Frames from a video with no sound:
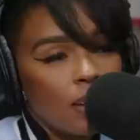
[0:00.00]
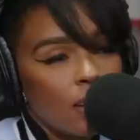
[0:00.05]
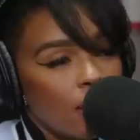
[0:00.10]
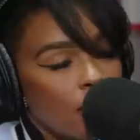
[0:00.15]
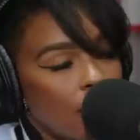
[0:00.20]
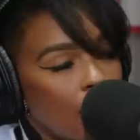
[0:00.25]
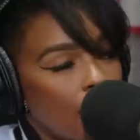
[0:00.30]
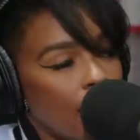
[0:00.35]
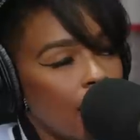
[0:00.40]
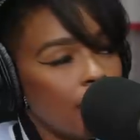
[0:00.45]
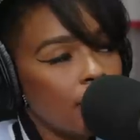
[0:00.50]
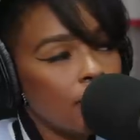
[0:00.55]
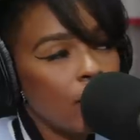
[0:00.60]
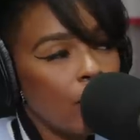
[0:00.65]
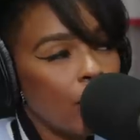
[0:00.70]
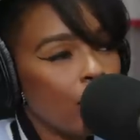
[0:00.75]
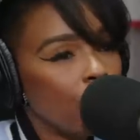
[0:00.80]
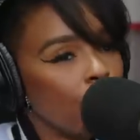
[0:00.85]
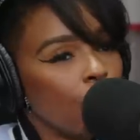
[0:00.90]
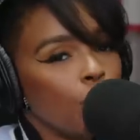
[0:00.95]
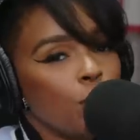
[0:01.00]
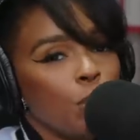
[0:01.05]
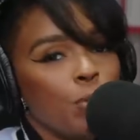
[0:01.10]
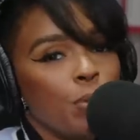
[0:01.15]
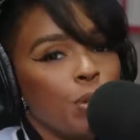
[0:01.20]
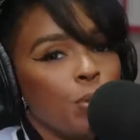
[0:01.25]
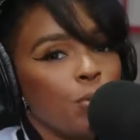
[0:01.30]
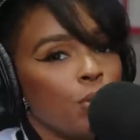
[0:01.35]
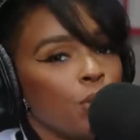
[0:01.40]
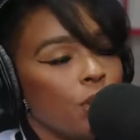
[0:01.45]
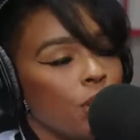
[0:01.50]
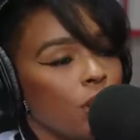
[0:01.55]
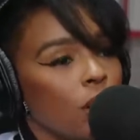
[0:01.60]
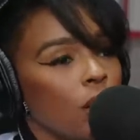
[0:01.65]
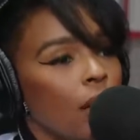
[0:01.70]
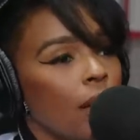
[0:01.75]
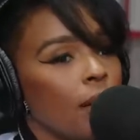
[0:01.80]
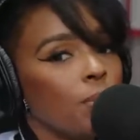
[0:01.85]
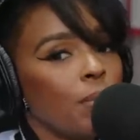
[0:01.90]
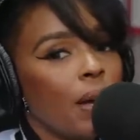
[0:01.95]
Eh, I can't tell you the number of people that are
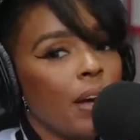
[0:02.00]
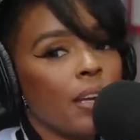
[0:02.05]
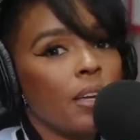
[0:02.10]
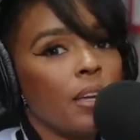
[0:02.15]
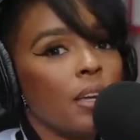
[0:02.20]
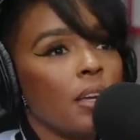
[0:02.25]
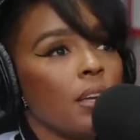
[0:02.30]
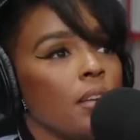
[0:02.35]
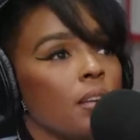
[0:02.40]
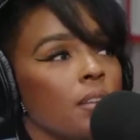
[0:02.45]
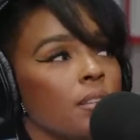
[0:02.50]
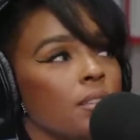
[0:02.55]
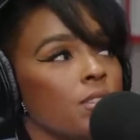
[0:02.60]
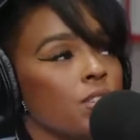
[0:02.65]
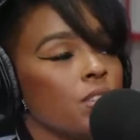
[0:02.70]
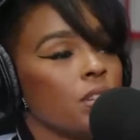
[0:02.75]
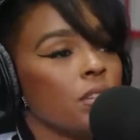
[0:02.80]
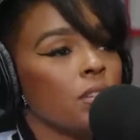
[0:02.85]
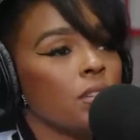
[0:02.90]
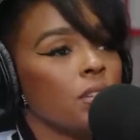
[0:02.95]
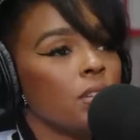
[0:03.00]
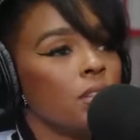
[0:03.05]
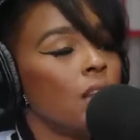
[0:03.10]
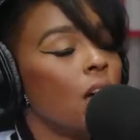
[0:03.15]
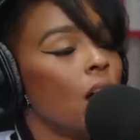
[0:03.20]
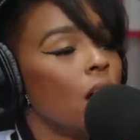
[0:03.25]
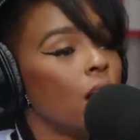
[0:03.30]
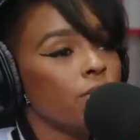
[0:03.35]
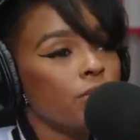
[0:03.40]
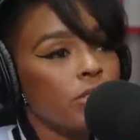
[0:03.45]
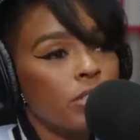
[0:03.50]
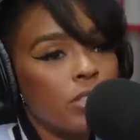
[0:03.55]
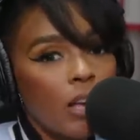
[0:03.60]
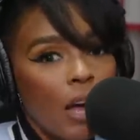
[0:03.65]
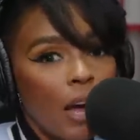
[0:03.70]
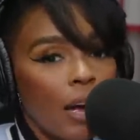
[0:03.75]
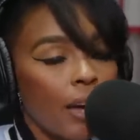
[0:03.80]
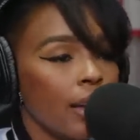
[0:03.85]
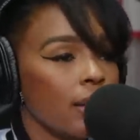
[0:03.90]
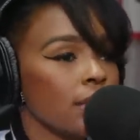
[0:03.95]
like, my kids love yeah.
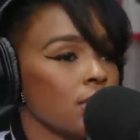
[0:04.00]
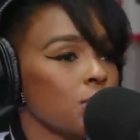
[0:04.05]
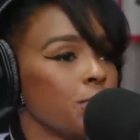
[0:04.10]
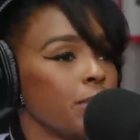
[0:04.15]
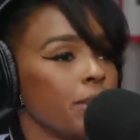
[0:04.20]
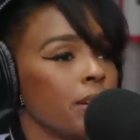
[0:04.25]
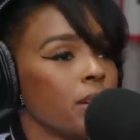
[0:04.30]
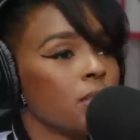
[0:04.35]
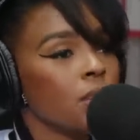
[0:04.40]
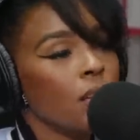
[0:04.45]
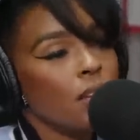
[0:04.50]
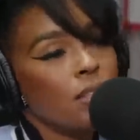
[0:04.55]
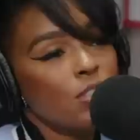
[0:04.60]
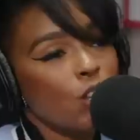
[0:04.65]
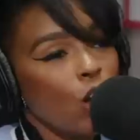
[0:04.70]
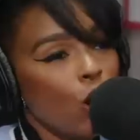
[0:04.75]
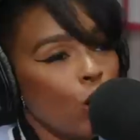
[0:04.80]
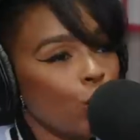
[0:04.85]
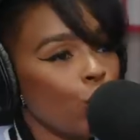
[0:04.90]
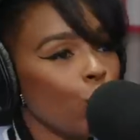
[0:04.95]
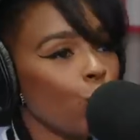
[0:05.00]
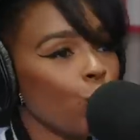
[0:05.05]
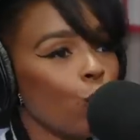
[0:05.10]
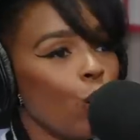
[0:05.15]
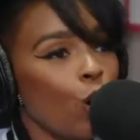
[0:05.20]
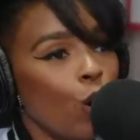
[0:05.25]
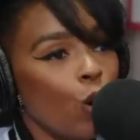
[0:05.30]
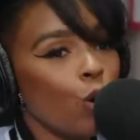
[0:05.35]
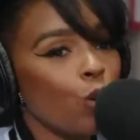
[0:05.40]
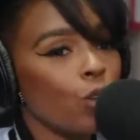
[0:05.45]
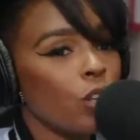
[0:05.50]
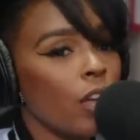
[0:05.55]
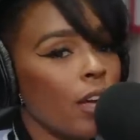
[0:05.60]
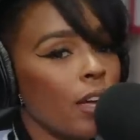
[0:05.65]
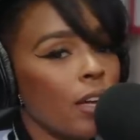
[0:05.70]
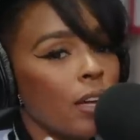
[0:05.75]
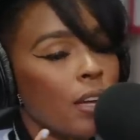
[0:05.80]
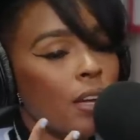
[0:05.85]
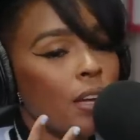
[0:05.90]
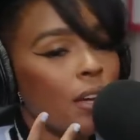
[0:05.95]
science because they saw your role.
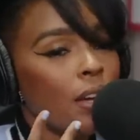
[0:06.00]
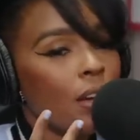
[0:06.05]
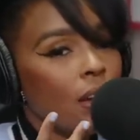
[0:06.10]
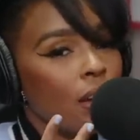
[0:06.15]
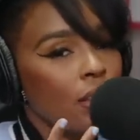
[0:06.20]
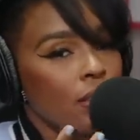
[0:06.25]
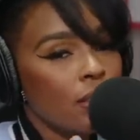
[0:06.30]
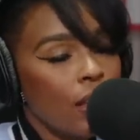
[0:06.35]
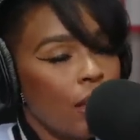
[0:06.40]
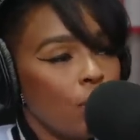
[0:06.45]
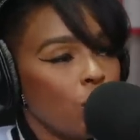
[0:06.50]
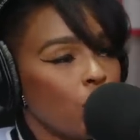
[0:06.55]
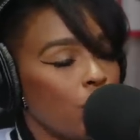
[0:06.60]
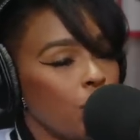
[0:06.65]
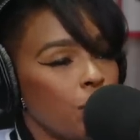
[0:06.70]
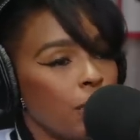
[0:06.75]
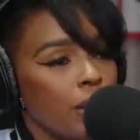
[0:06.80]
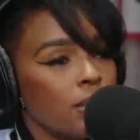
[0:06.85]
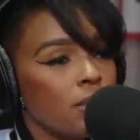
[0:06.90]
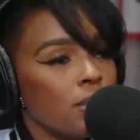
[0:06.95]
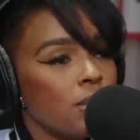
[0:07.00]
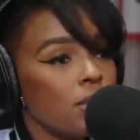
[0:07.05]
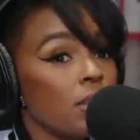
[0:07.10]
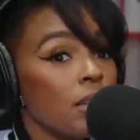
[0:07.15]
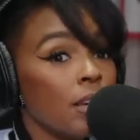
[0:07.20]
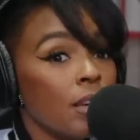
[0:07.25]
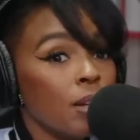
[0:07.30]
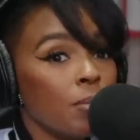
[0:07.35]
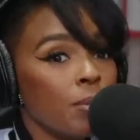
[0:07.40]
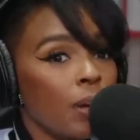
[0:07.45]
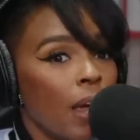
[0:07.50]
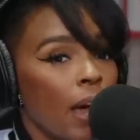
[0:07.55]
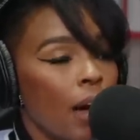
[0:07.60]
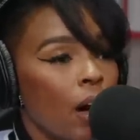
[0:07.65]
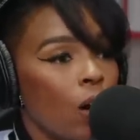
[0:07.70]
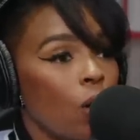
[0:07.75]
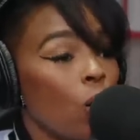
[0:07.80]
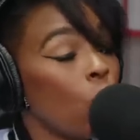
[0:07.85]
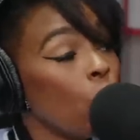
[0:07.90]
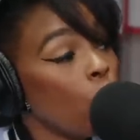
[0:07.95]
Like they want to be in STEM
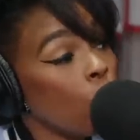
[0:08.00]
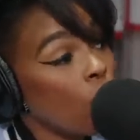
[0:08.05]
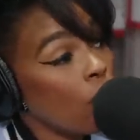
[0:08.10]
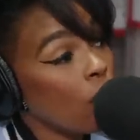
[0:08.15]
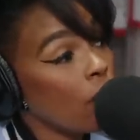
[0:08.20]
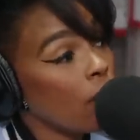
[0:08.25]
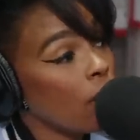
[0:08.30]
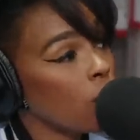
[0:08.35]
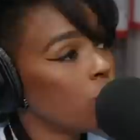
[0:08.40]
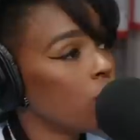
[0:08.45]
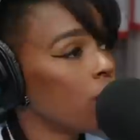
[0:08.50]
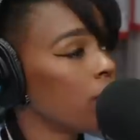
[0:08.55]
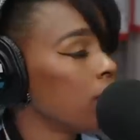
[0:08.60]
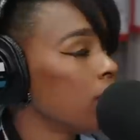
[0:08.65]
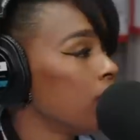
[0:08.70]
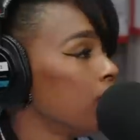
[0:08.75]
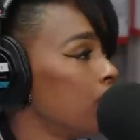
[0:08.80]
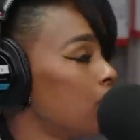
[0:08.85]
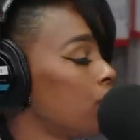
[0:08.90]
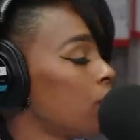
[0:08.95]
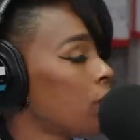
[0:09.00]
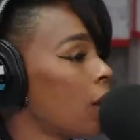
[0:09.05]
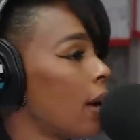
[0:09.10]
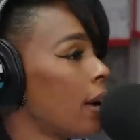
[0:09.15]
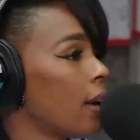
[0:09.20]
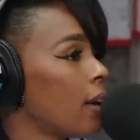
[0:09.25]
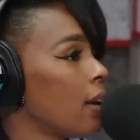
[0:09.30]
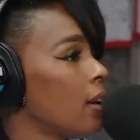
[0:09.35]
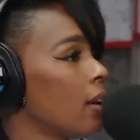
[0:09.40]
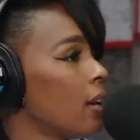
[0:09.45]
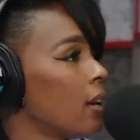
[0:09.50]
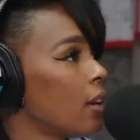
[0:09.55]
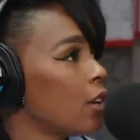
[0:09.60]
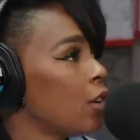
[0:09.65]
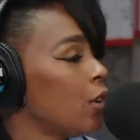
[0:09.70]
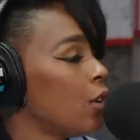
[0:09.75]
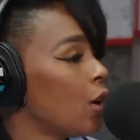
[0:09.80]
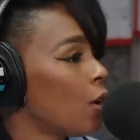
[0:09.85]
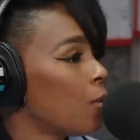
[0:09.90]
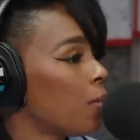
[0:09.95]
now, or with Moonlight,
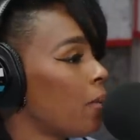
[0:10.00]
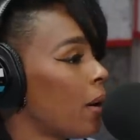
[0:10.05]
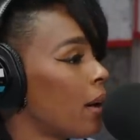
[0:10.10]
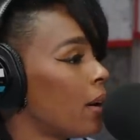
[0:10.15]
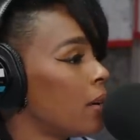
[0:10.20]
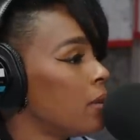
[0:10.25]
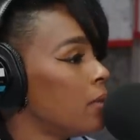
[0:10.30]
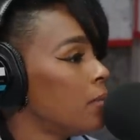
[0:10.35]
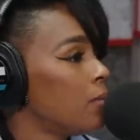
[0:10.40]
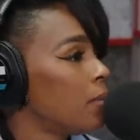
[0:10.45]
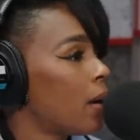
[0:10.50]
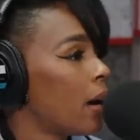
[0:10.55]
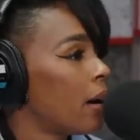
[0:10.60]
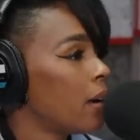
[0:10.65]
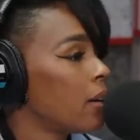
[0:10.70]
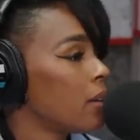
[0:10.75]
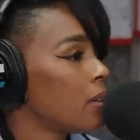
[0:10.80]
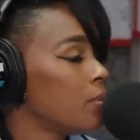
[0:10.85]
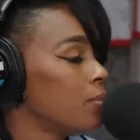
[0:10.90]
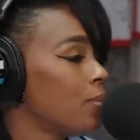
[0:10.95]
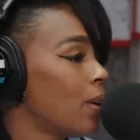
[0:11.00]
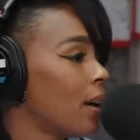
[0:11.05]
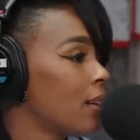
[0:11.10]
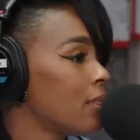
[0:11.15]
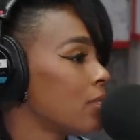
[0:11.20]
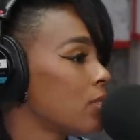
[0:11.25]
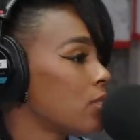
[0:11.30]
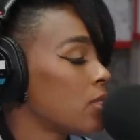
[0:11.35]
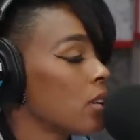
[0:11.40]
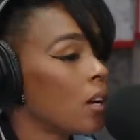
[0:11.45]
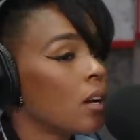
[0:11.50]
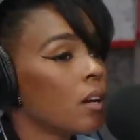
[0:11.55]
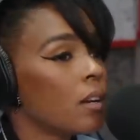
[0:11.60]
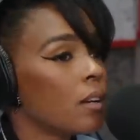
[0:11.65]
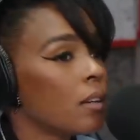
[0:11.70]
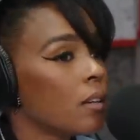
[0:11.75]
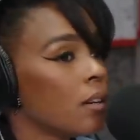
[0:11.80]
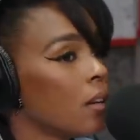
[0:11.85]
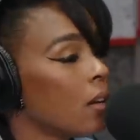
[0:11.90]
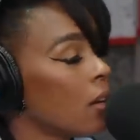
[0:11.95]
you know, my my my
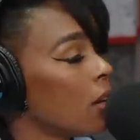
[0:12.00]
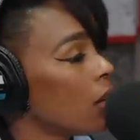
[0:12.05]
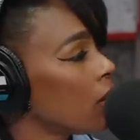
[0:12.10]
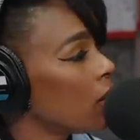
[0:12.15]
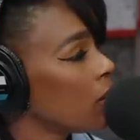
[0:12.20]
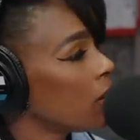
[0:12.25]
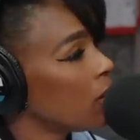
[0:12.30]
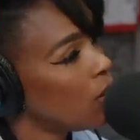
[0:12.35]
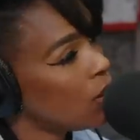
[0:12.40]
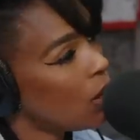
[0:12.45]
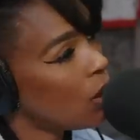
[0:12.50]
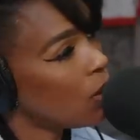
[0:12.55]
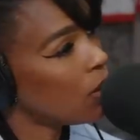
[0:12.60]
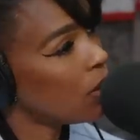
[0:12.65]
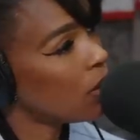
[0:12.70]
son, you know,